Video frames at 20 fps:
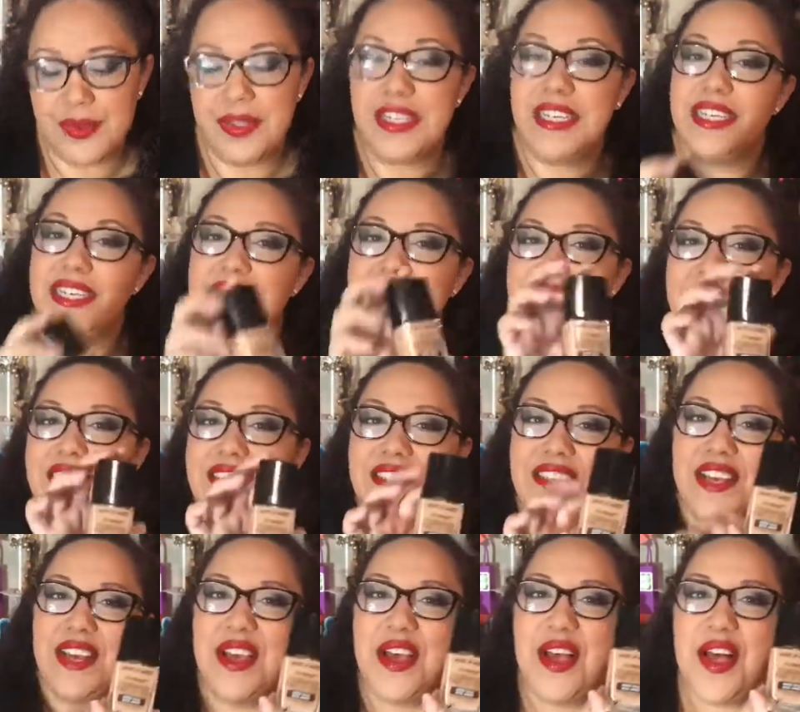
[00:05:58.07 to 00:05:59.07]
is
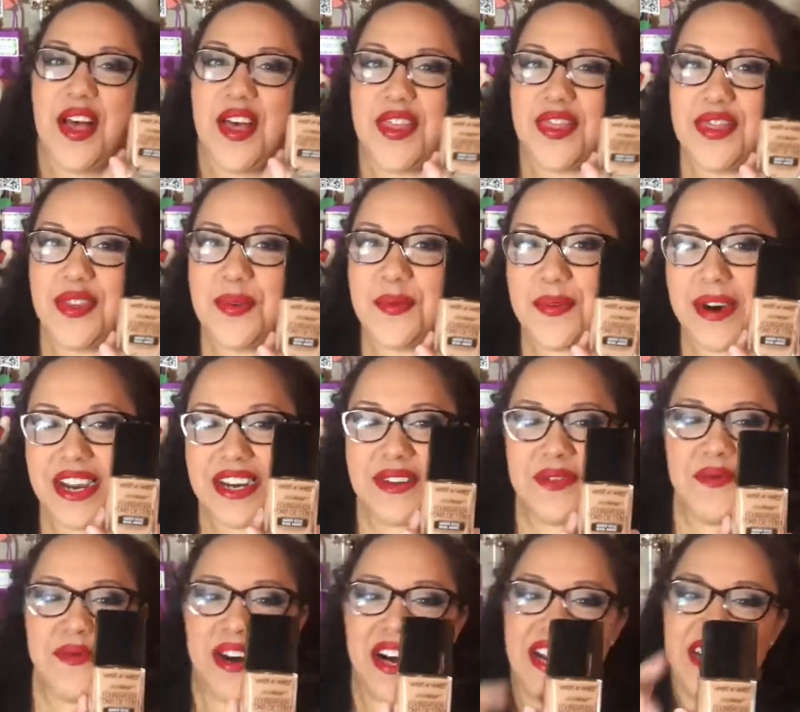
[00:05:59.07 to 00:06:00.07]
the Wet
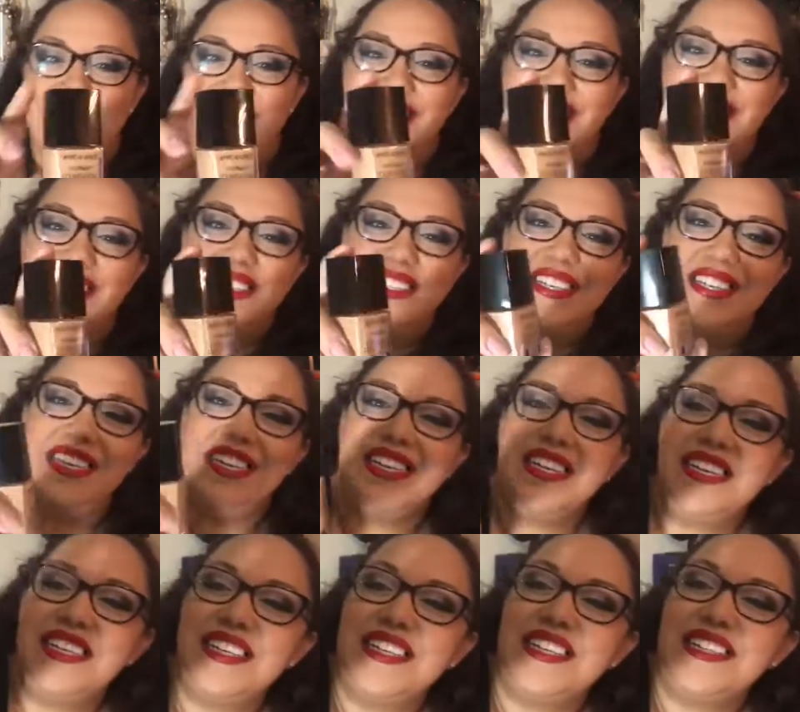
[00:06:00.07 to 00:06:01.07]
n Wild.
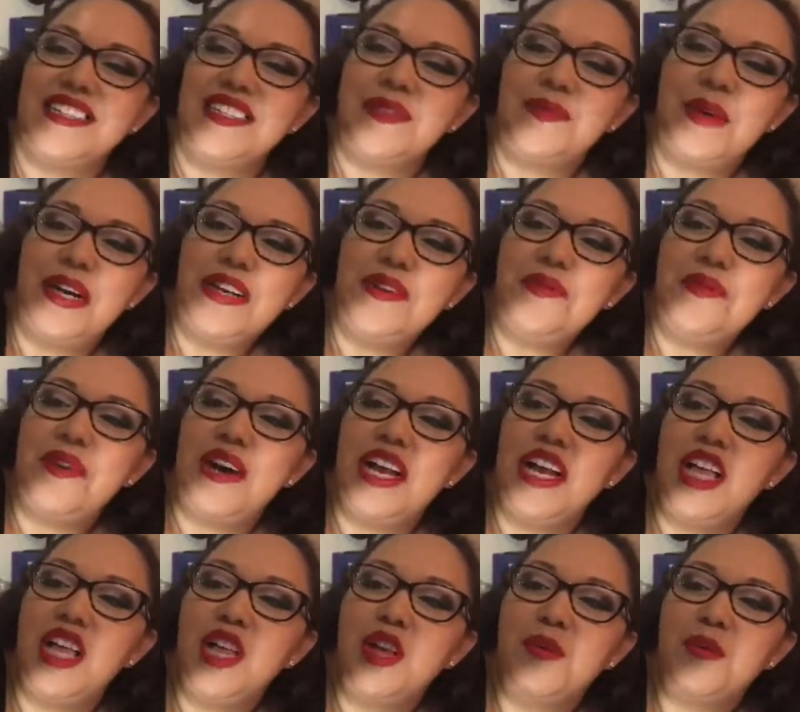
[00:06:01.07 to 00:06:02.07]
It is the Wet n
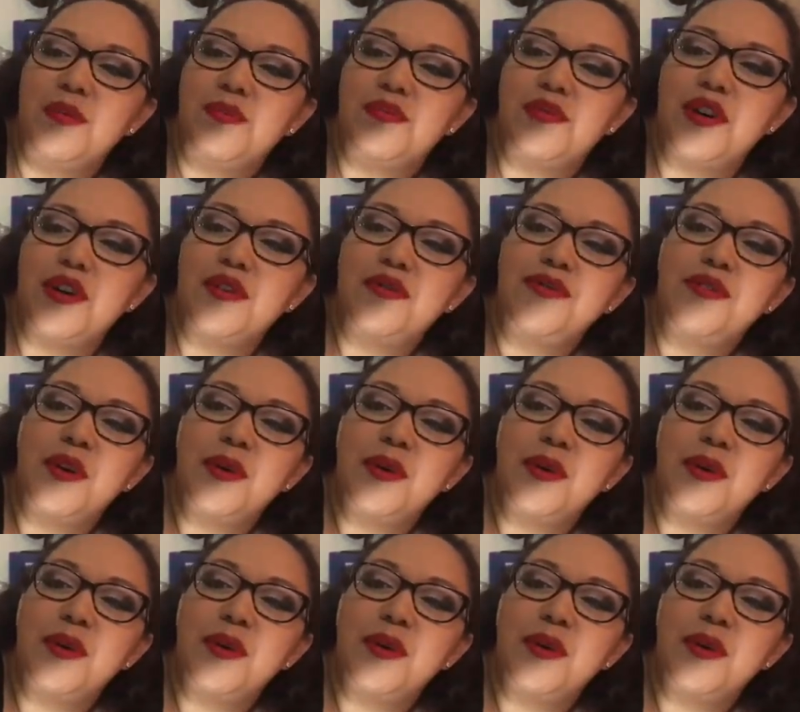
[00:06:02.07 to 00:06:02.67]
Wild Photo